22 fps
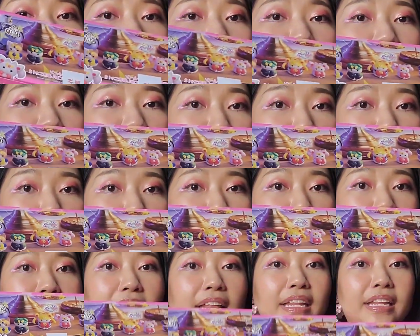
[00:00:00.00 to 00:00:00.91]

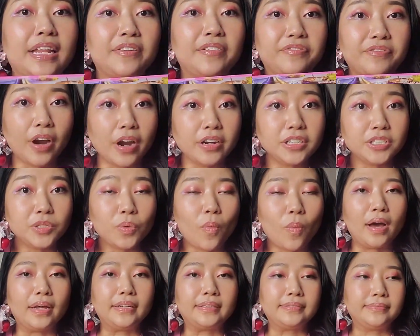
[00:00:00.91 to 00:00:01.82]
figures than the first
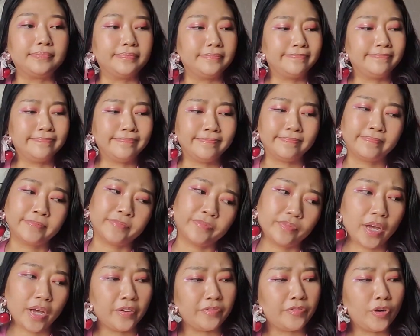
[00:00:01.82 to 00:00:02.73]
one.
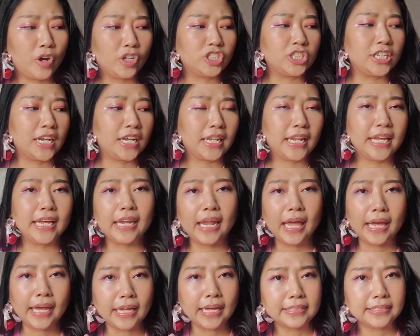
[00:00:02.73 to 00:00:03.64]
Unfortunately,
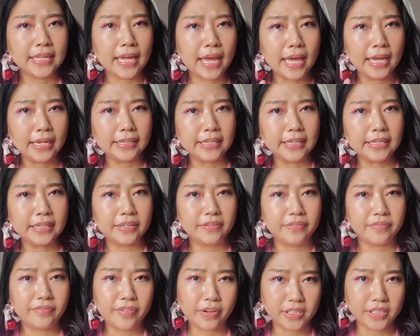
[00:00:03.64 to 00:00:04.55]
like I said in
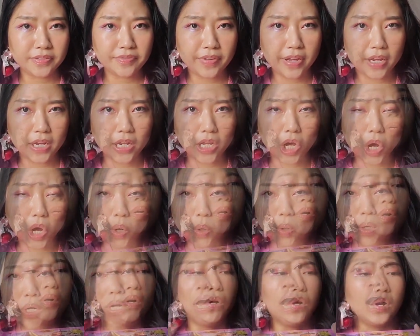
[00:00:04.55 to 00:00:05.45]
the first
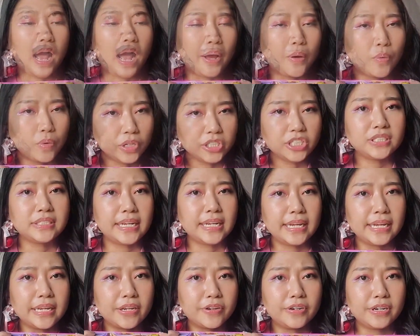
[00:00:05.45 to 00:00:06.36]
video, I wish
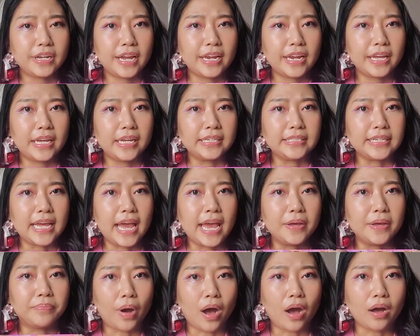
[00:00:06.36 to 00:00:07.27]
they created
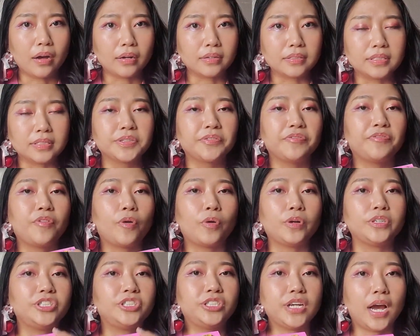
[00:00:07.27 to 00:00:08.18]
a box for
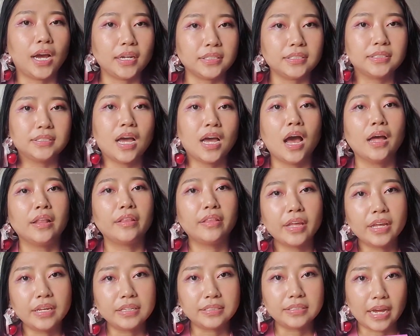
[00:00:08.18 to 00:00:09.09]
just
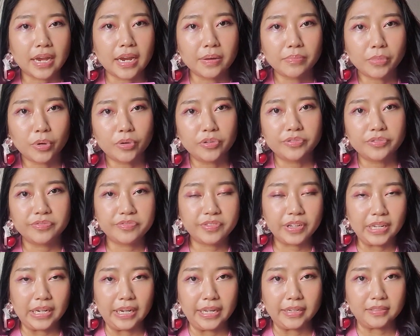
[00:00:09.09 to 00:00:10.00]
the Sailor Moon
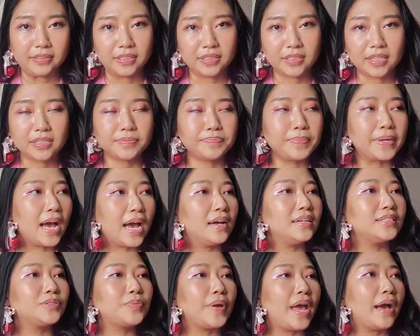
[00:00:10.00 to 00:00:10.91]
villains
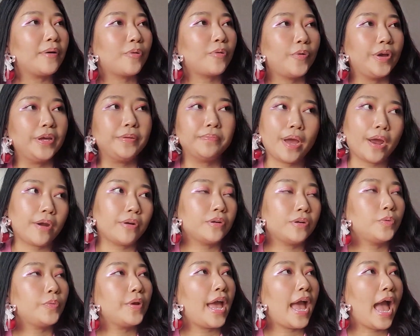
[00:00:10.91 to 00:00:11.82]
because we have Queen
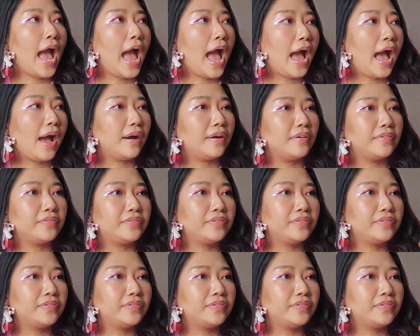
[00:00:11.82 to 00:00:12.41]
Barrel, we have